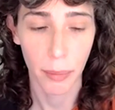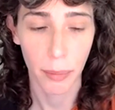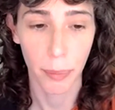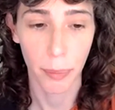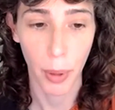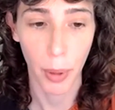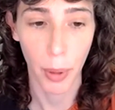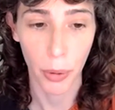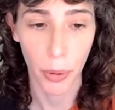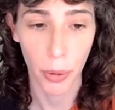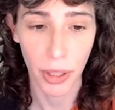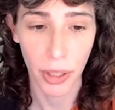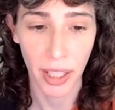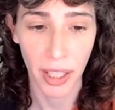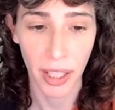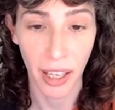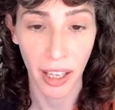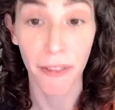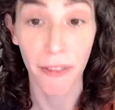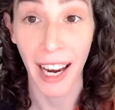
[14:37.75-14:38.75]
both
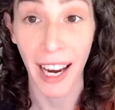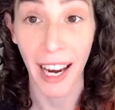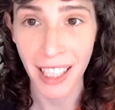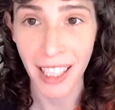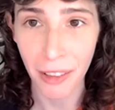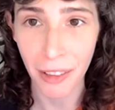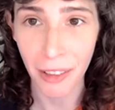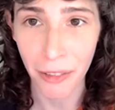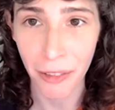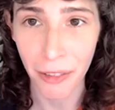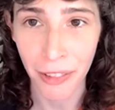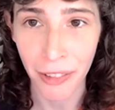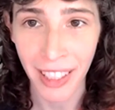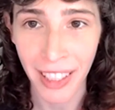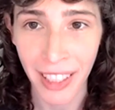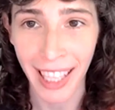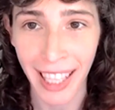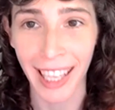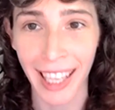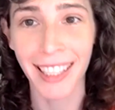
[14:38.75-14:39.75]
effective
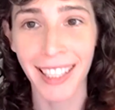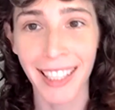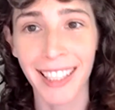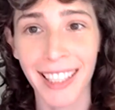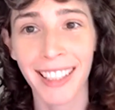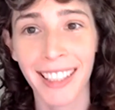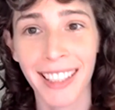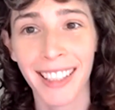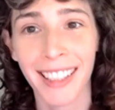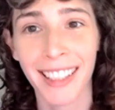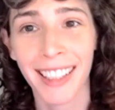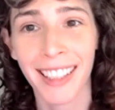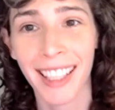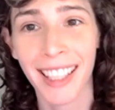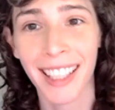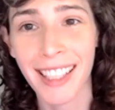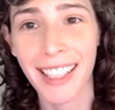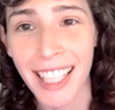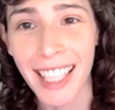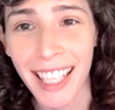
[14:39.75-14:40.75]
and
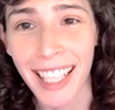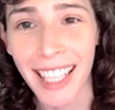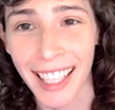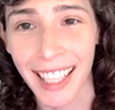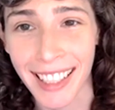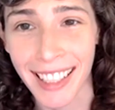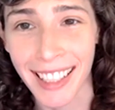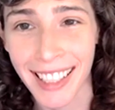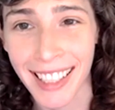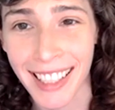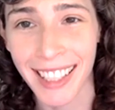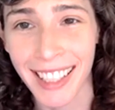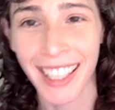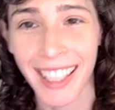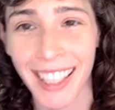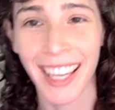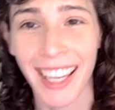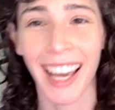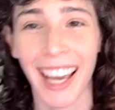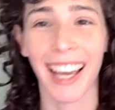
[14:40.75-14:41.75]
insidious.
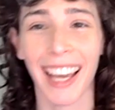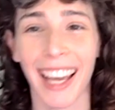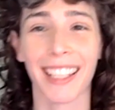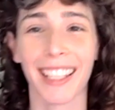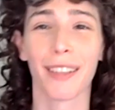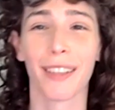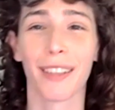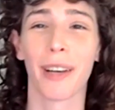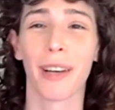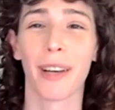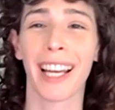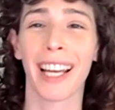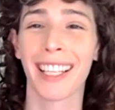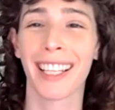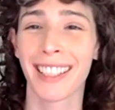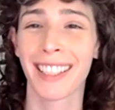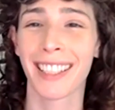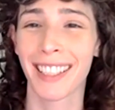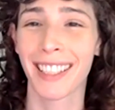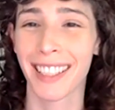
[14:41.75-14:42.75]
And the
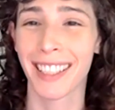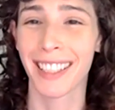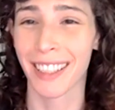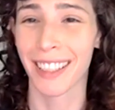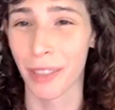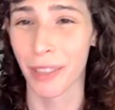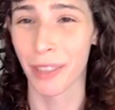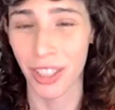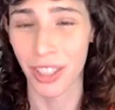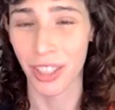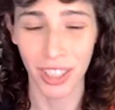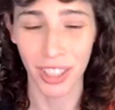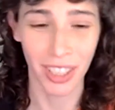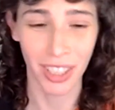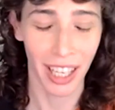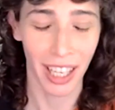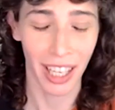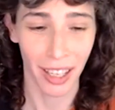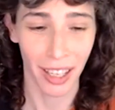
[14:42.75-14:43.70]
ways in which,